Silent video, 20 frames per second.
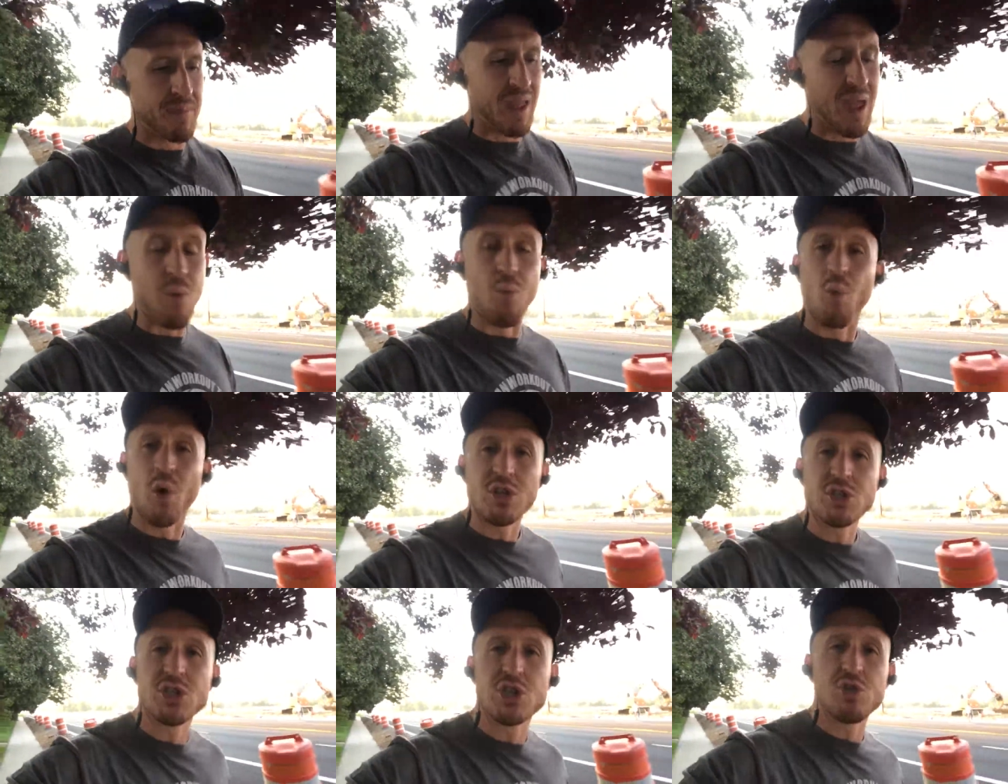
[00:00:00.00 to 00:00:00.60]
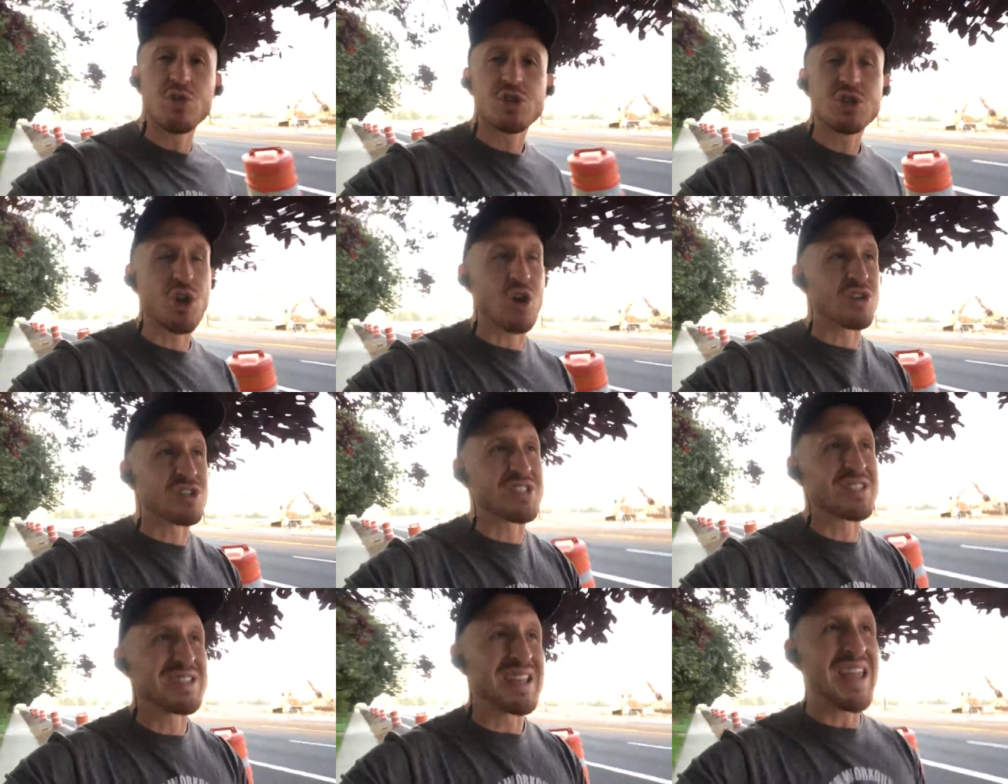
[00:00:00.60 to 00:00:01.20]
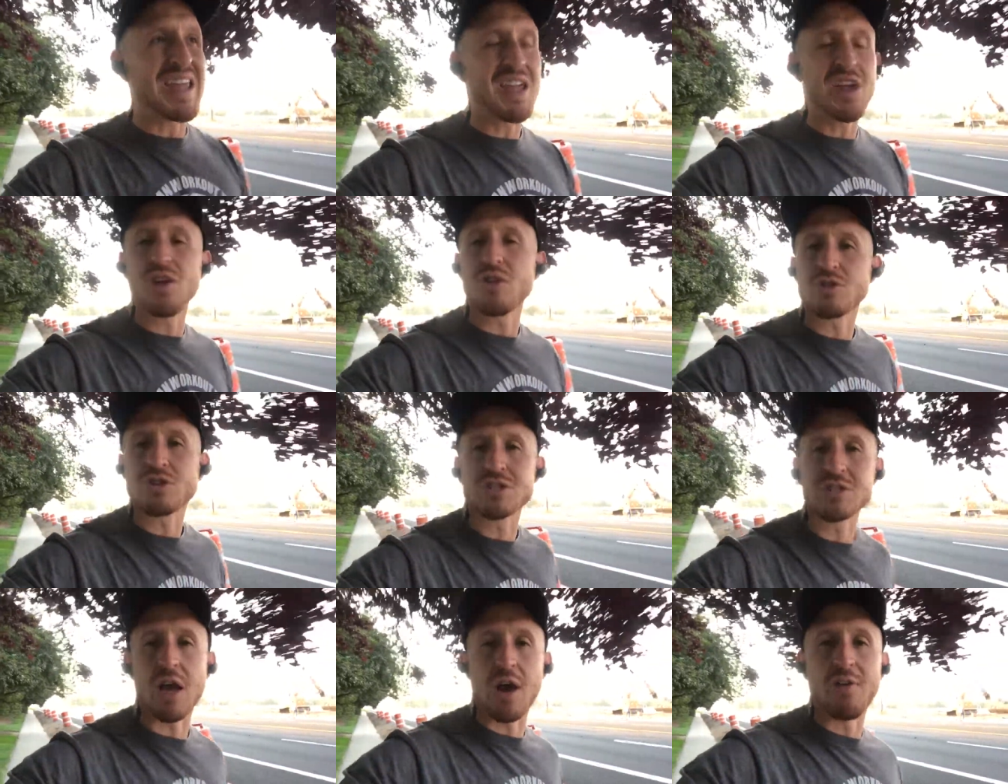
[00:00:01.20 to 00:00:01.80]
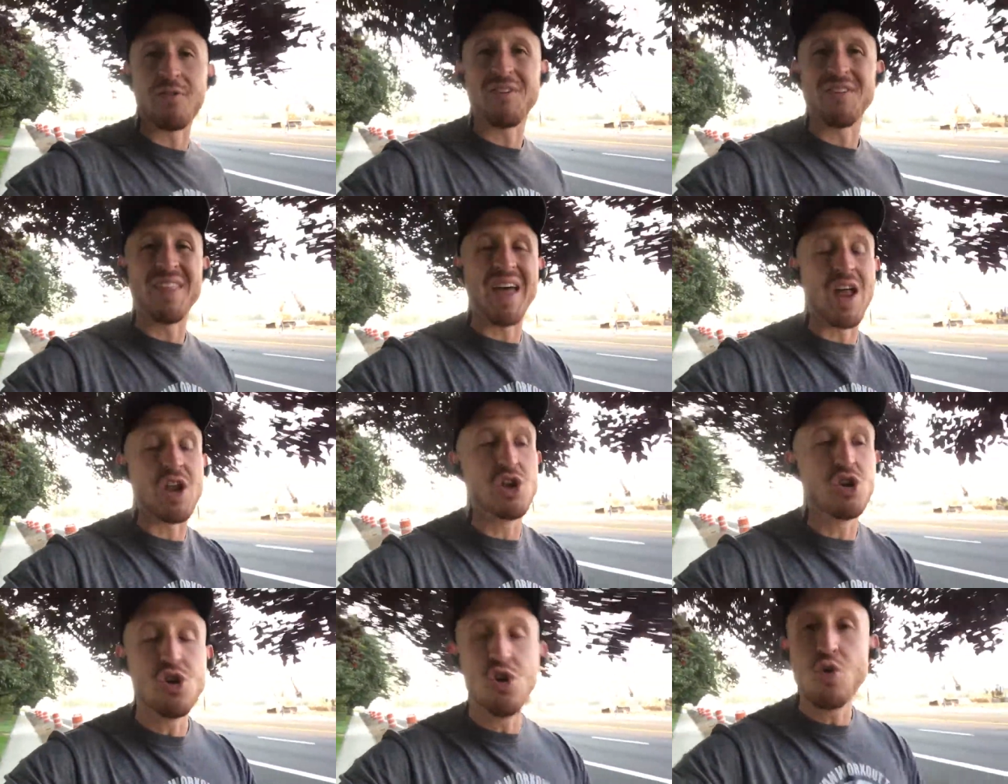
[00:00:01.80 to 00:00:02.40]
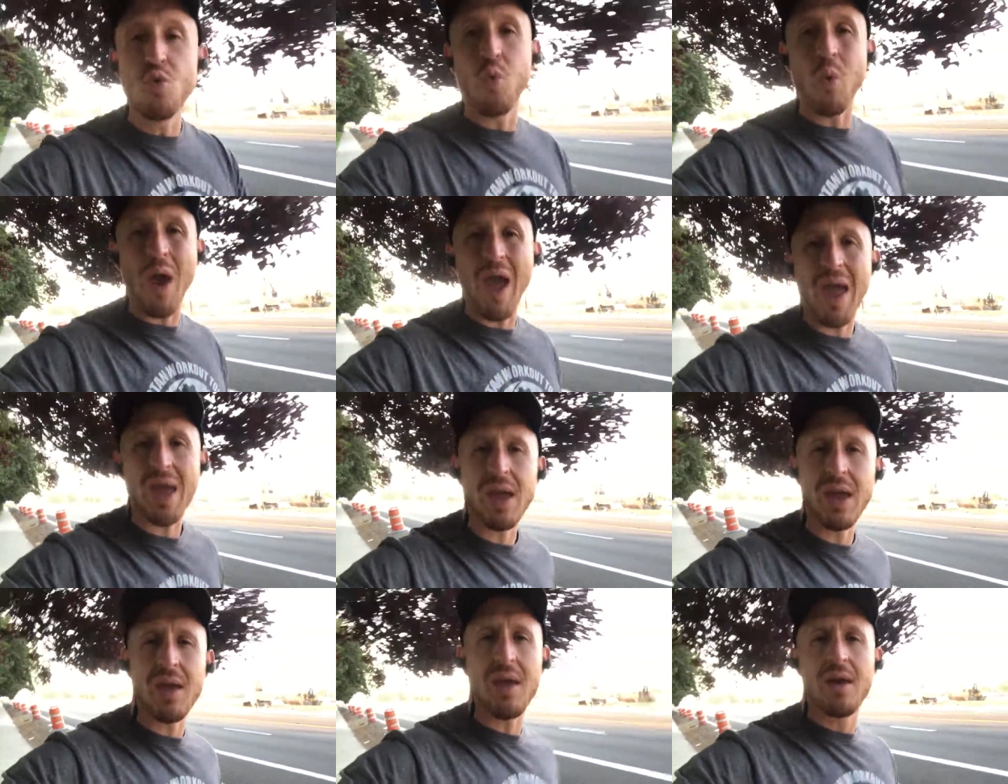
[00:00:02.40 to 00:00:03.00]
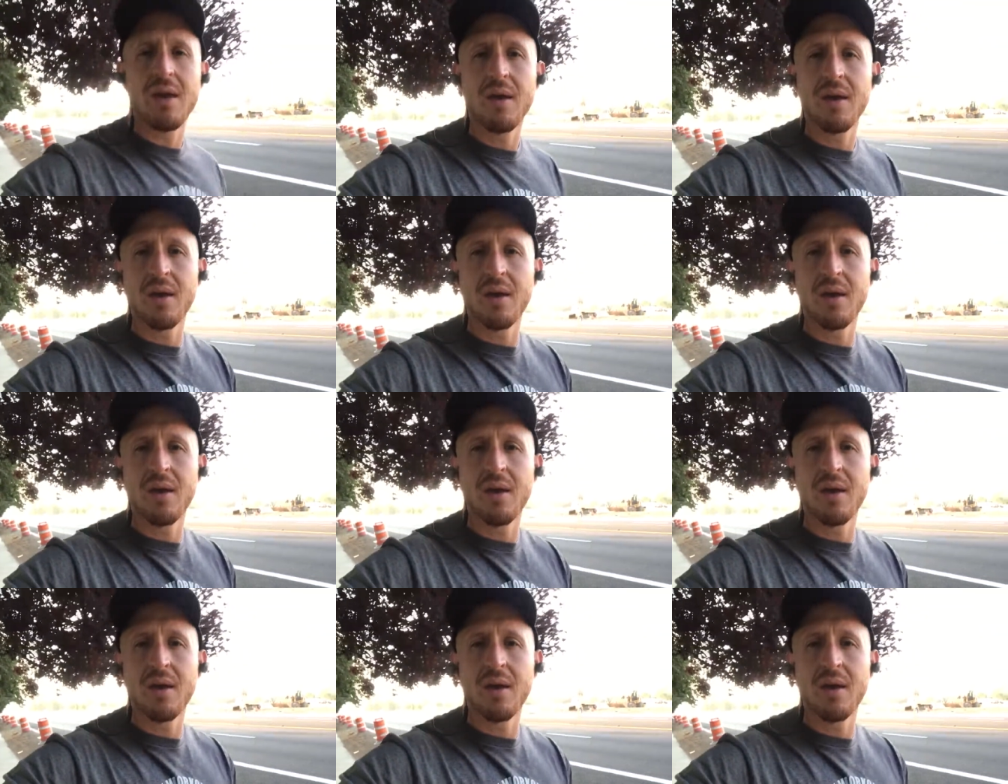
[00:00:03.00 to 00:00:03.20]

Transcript: And once you start seeing yourself in that new way,